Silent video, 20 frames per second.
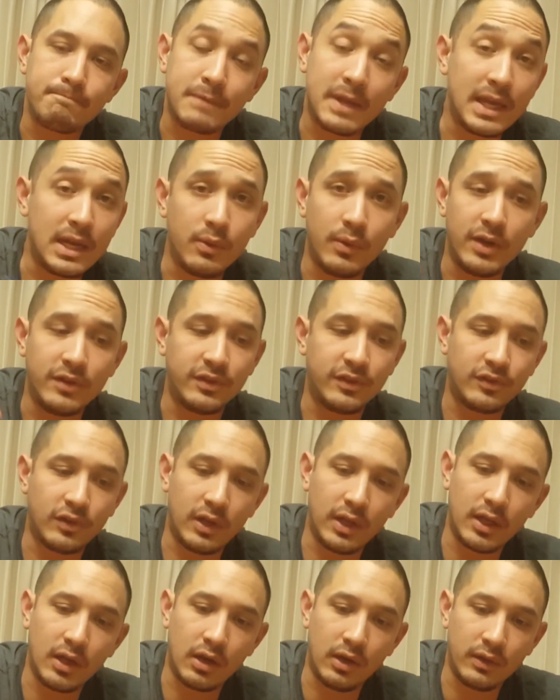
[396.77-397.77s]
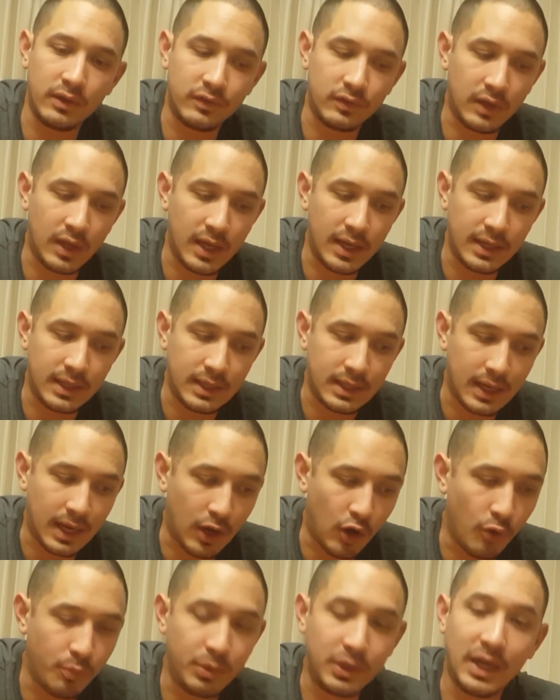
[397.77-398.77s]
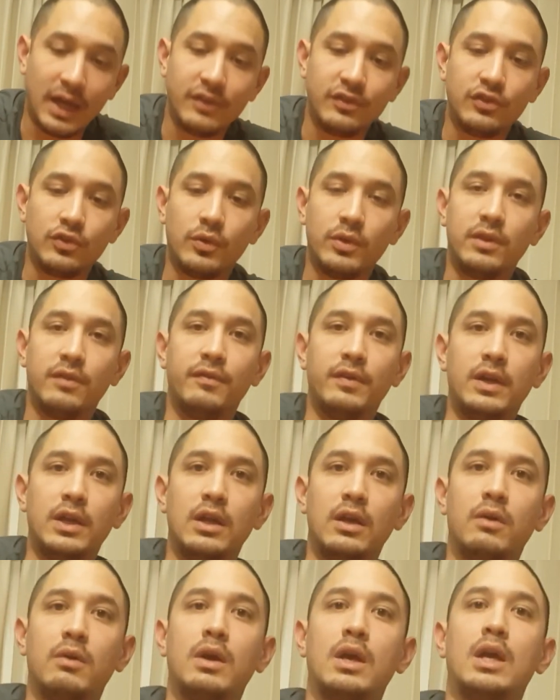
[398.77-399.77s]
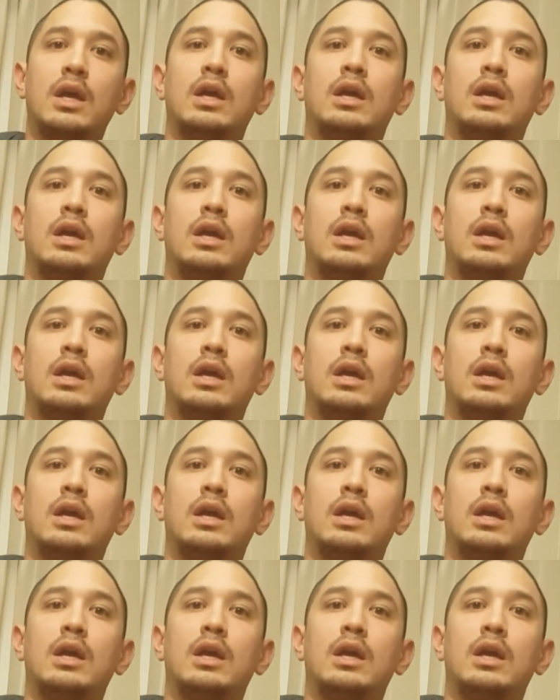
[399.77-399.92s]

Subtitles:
Anyways, that's all I got on this light. I hope you guys enjoyed the video.